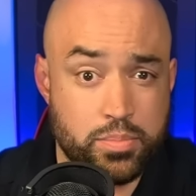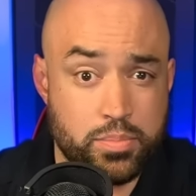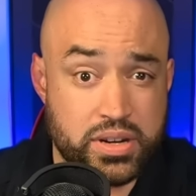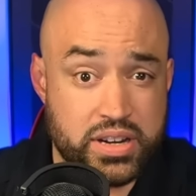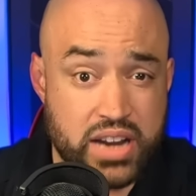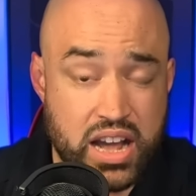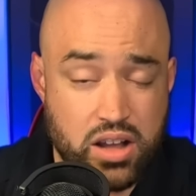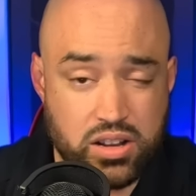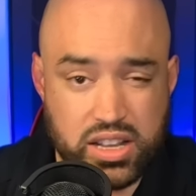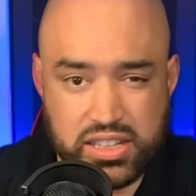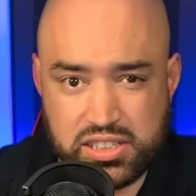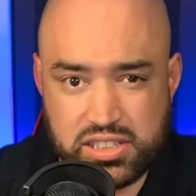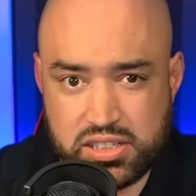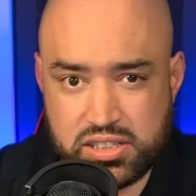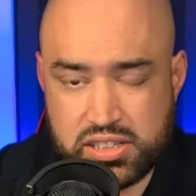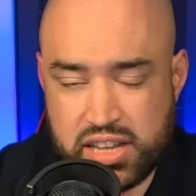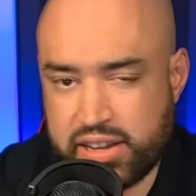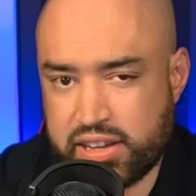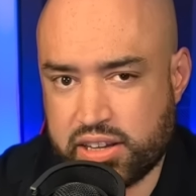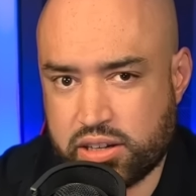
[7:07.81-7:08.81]
But now let's
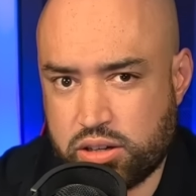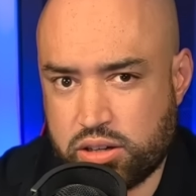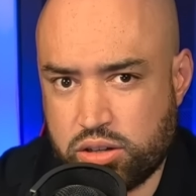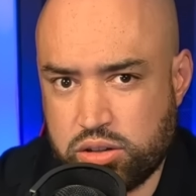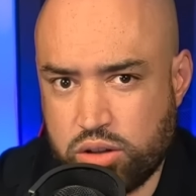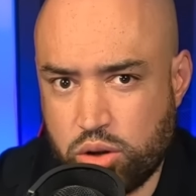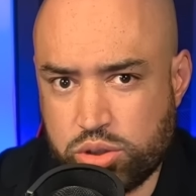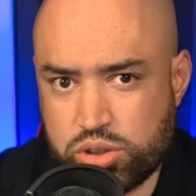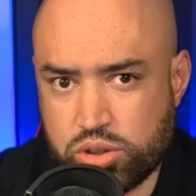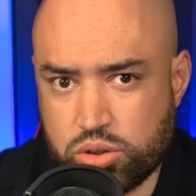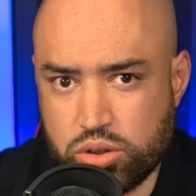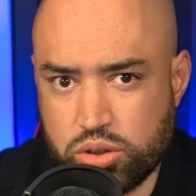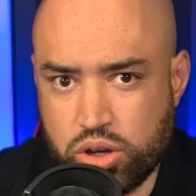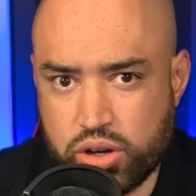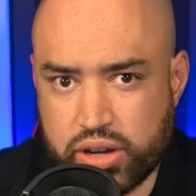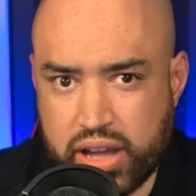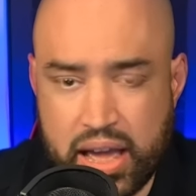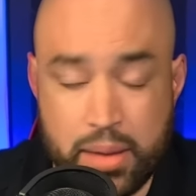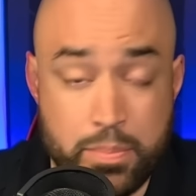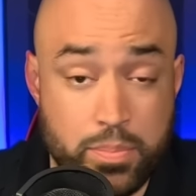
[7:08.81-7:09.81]
take a closer
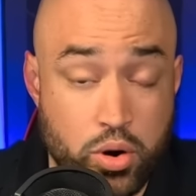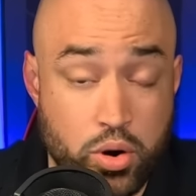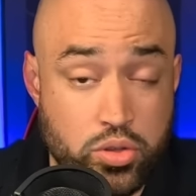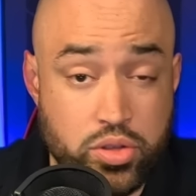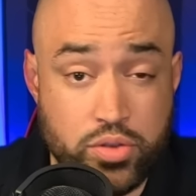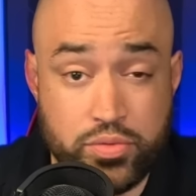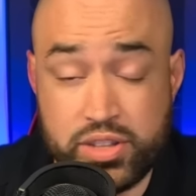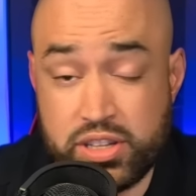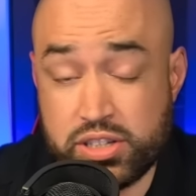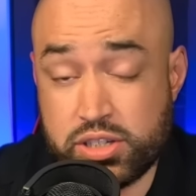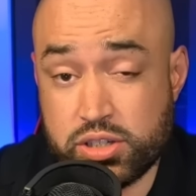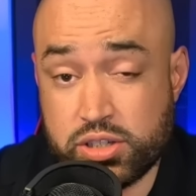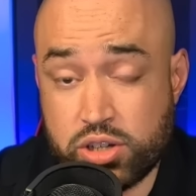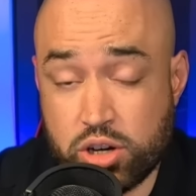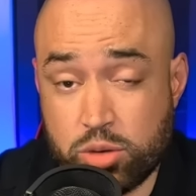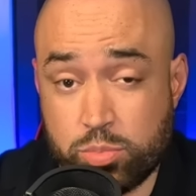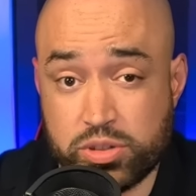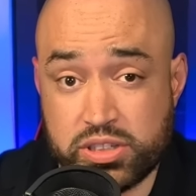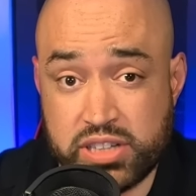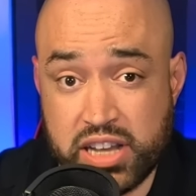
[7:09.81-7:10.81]
look at both of these
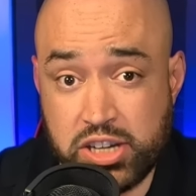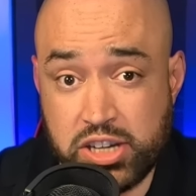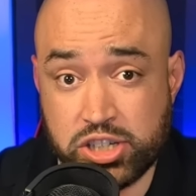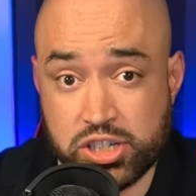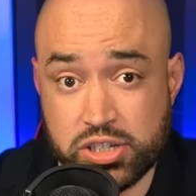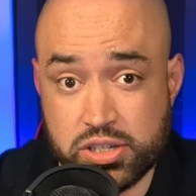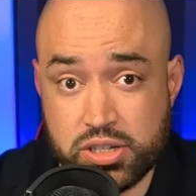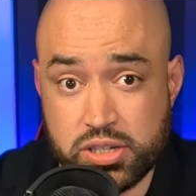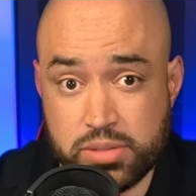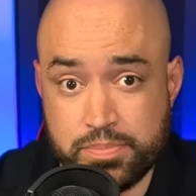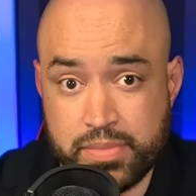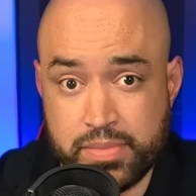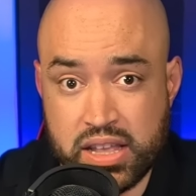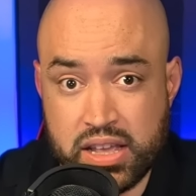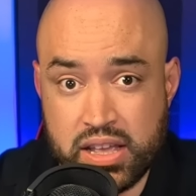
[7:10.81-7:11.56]
interpretations